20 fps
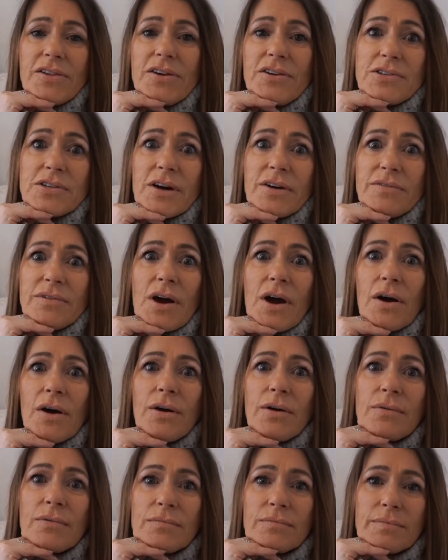don't
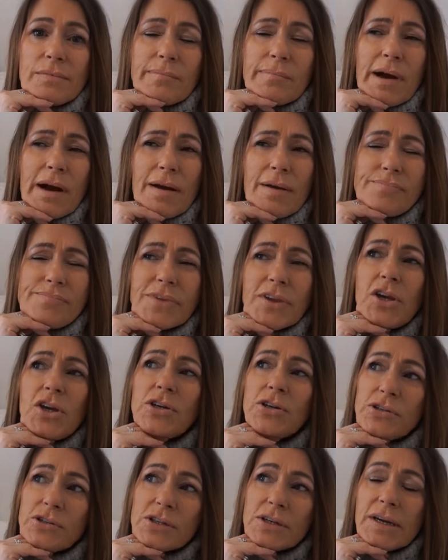know. But
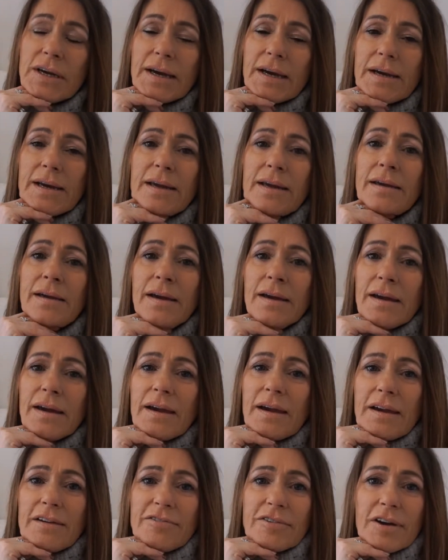usually,
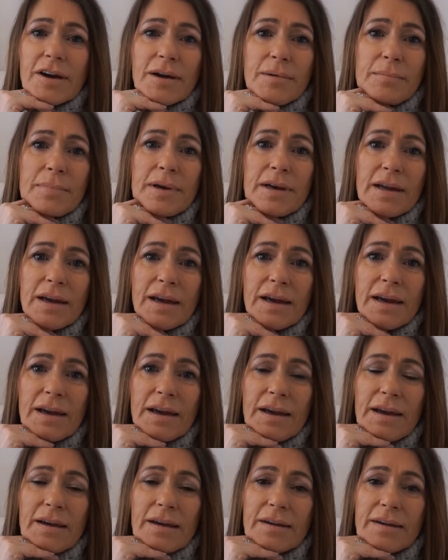if a
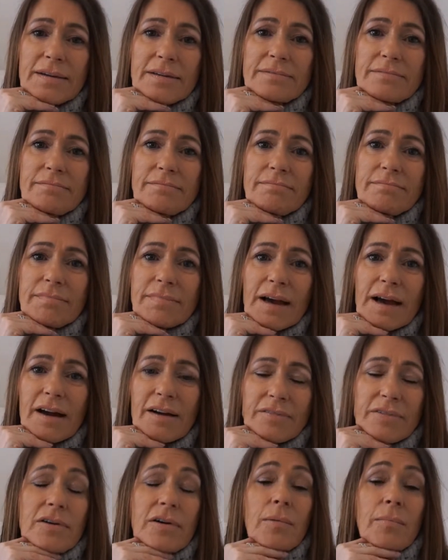company
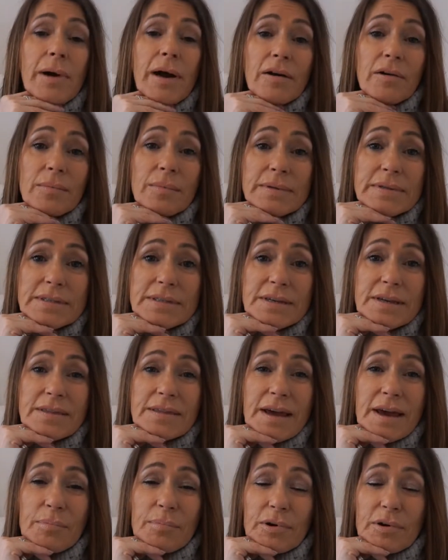haven't got parabens in
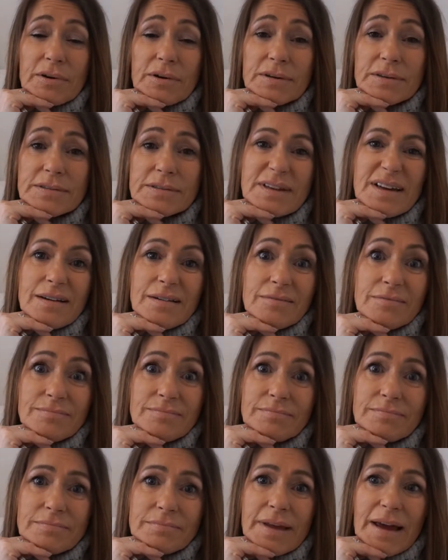their products, they'll
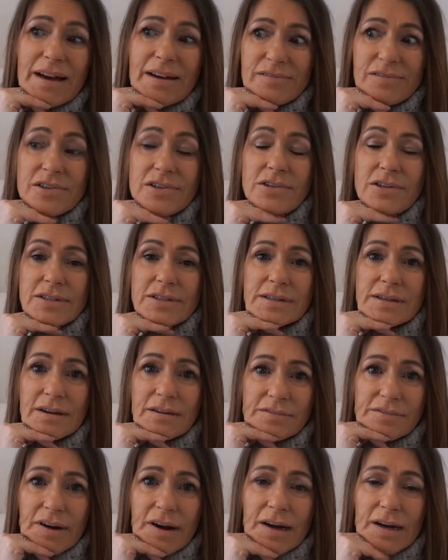advertise
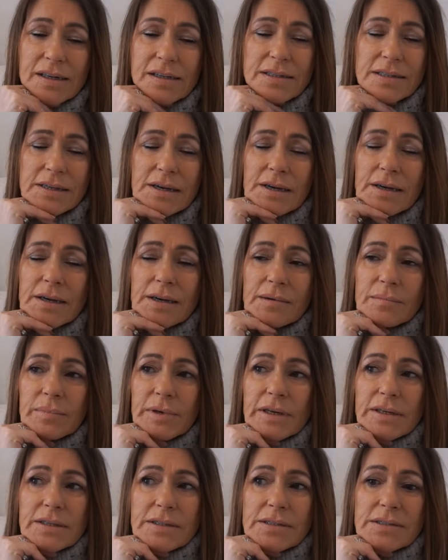that fact,
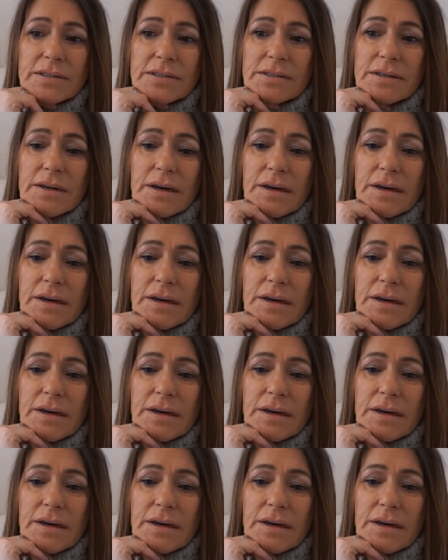but